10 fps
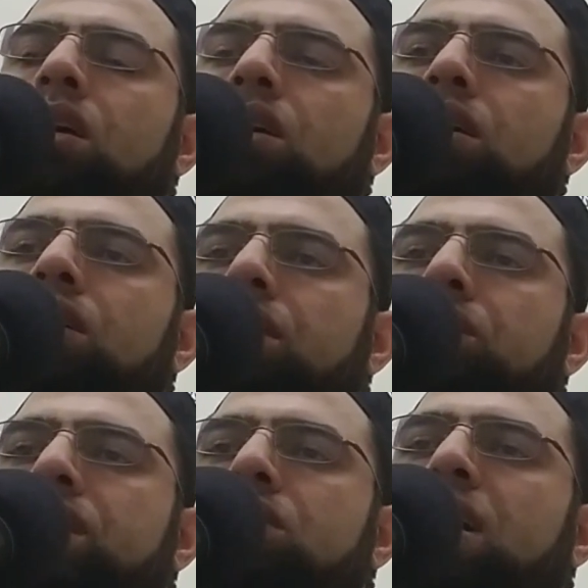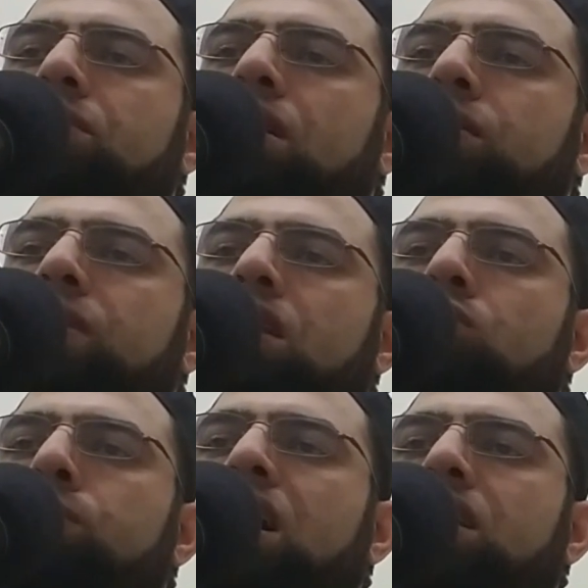uh, narrated by Imam Ibn
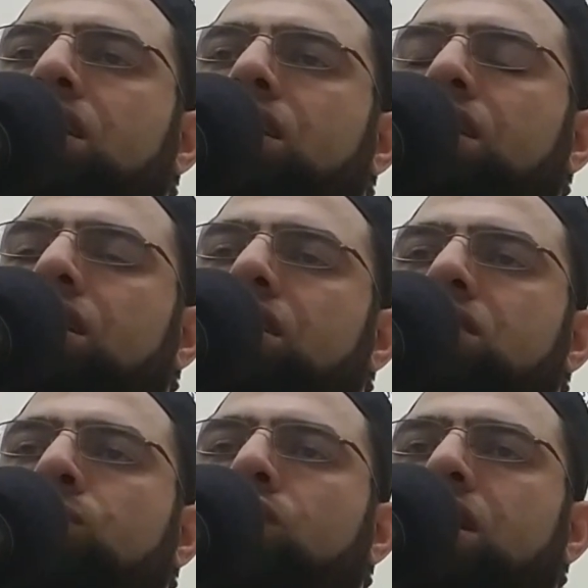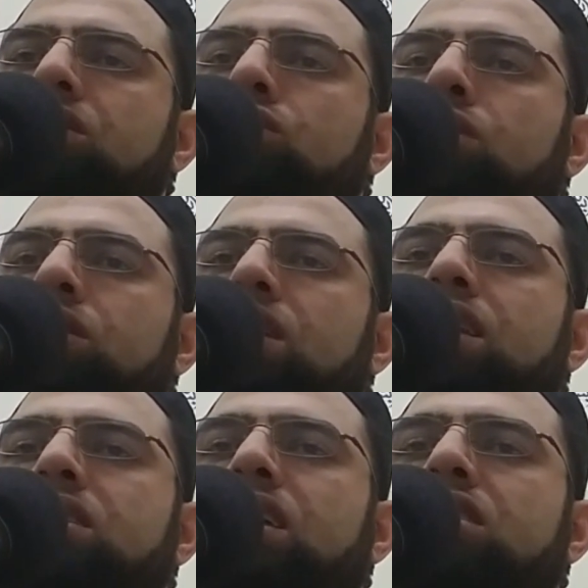al-Mubarak in his book Az-Zuhd,
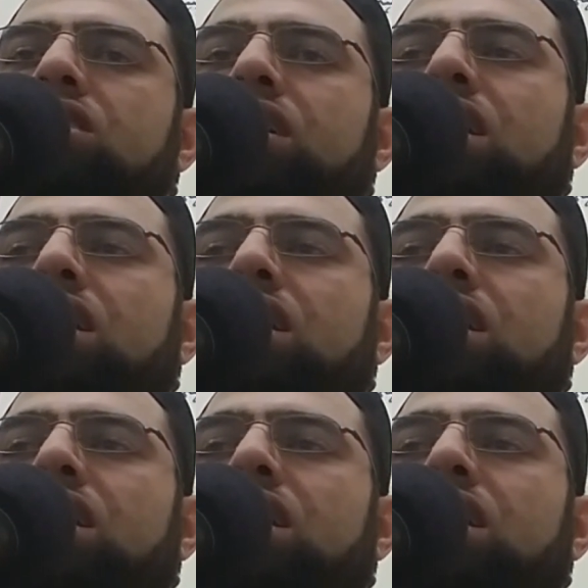he said,